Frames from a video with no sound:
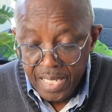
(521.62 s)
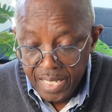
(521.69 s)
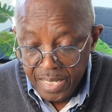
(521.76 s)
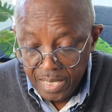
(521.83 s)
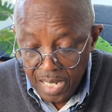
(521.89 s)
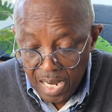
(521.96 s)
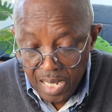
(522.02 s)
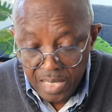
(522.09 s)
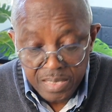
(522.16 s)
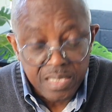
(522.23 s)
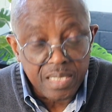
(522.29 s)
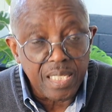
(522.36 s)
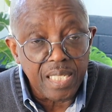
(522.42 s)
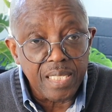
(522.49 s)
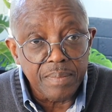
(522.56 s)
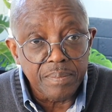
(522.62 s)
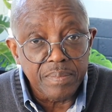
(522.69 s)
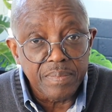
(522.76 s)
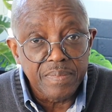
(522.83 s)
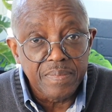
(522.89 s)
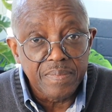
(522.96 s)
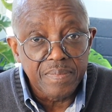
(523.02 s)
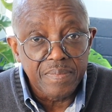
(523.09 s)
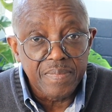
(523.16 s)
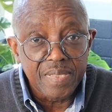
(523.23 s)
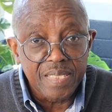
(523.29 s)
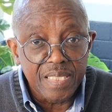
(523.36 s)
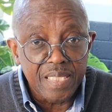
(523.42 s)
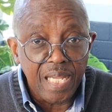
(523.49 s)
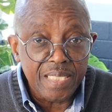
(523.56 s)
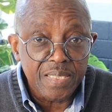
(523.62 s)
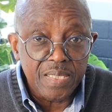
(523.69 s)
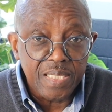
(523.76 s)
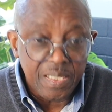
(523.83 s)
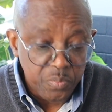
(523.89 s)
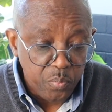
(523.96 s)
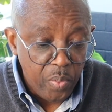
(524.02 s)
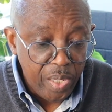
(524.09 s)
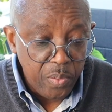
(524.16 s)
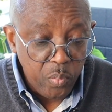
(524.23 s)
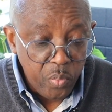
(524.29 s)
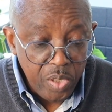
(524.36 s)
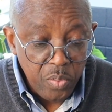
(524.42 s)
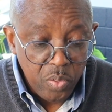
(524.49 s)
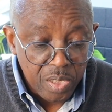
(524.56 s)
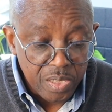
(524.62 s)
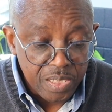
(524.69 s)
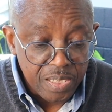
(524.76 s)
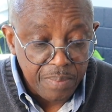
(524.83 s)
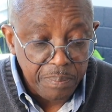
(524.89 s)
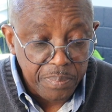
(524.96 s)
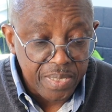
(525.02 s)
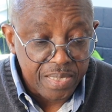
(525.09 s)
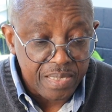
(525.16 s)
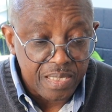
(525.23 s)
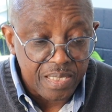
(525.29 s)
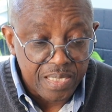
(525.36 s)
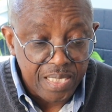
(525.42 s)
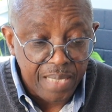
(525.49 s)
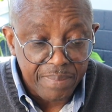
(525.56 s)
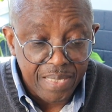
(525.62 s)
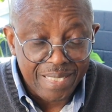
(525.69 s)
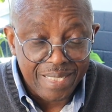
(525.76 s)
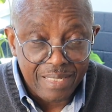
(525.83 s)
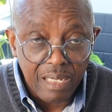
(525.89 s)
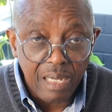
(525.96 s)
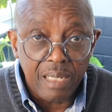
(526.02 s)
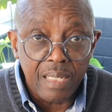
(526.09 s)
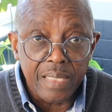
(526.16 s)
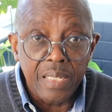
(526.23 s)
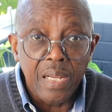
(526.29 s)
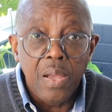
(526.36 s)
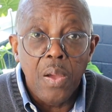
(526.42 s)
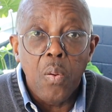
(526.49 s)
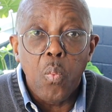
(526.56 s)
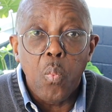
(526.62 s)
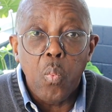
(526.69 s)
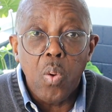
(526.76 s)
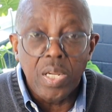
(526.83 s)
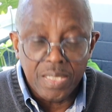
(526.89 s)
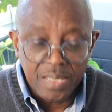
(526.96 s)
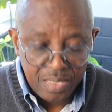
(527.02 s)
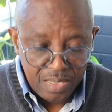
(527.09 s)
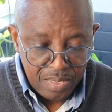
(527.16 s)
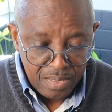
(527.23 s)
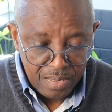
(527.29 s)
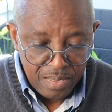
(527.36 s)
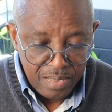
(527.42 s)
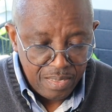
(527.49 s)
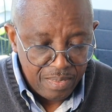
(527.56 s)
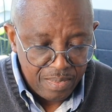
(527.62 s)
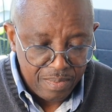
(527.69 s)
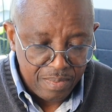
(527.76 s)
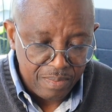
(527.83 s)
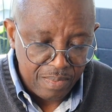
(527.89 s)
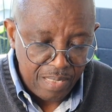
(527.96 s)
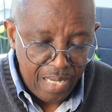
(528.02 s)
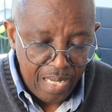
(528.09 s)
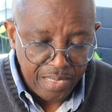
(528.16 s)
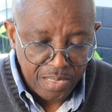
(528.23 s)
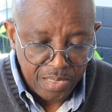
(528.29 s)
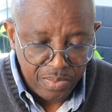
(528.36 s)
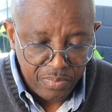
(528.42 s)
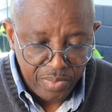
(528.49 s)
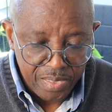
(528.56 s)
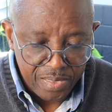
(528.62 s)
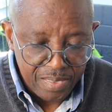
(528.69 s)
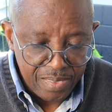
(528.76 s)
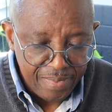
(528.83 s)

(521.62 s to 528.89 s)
In God's time. Not when we want it, but to the time that God wants to answer it.